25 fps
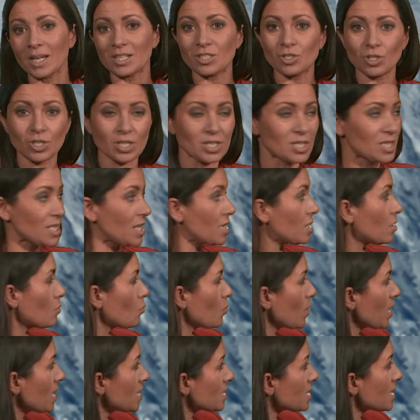As you can see, the
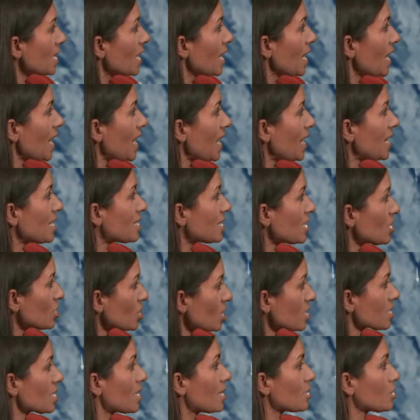winds easing
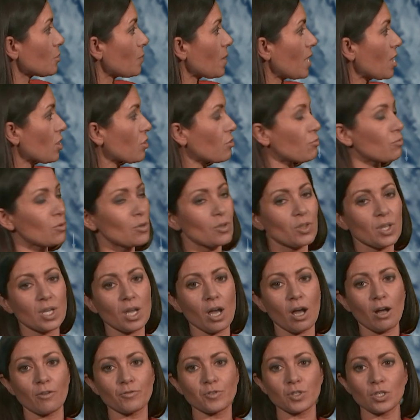just a little bit through the
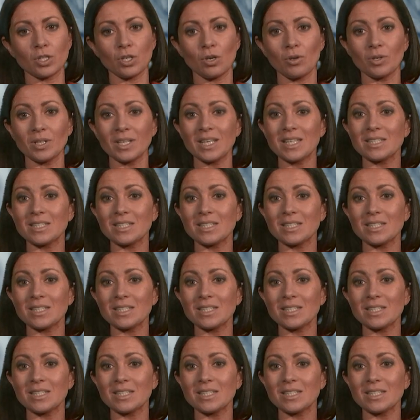afternoon,